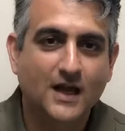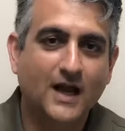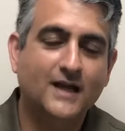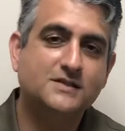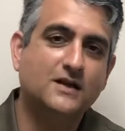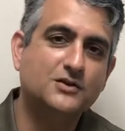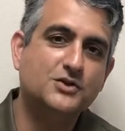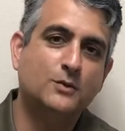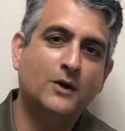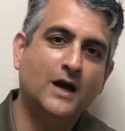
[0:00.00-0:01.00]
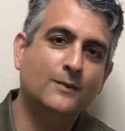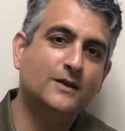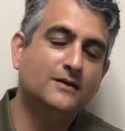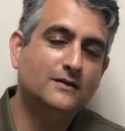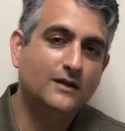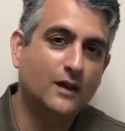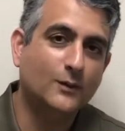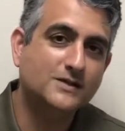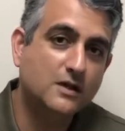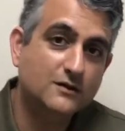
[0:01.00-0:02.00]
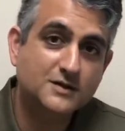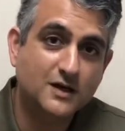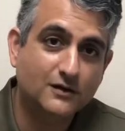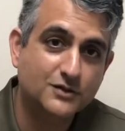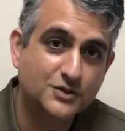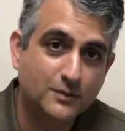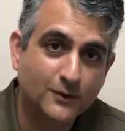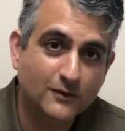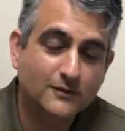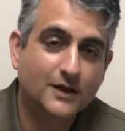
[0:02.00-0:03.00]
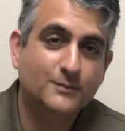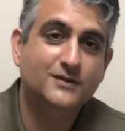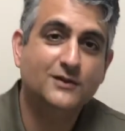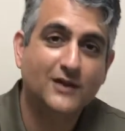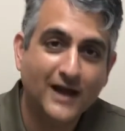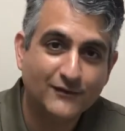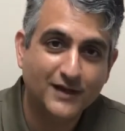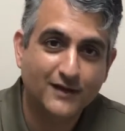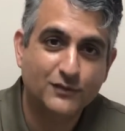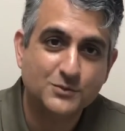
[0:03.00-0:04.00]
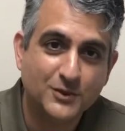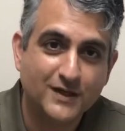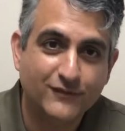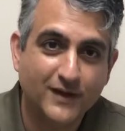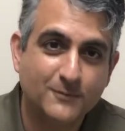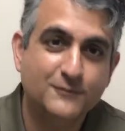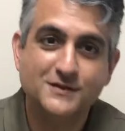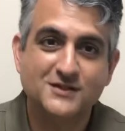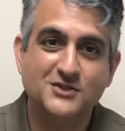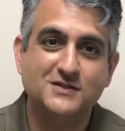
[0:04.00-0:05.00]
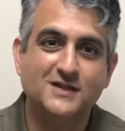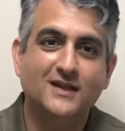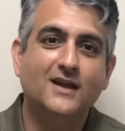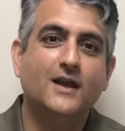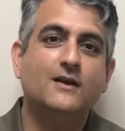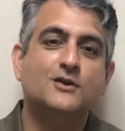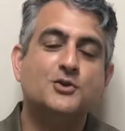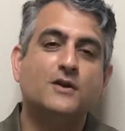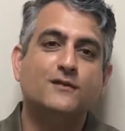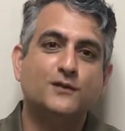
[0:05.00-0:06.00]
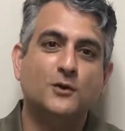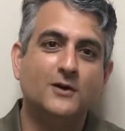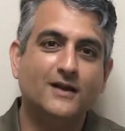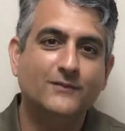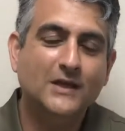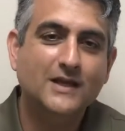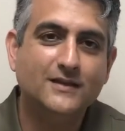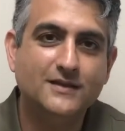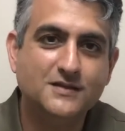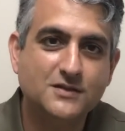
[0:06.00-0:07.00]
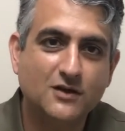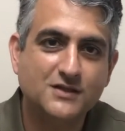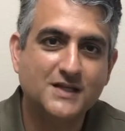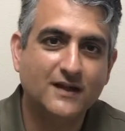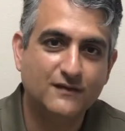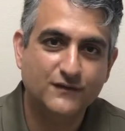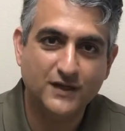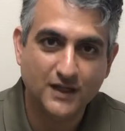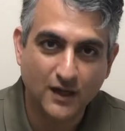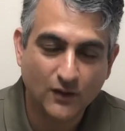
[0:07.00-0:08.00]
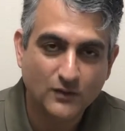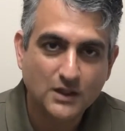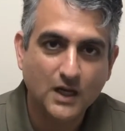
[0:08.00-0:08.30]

Hi, it's Dr. Shirmo, otherwise known as Dr. Shirmo, coming to you live again from Trinity Family Physicians here in Trinity, Florida. This is our second video.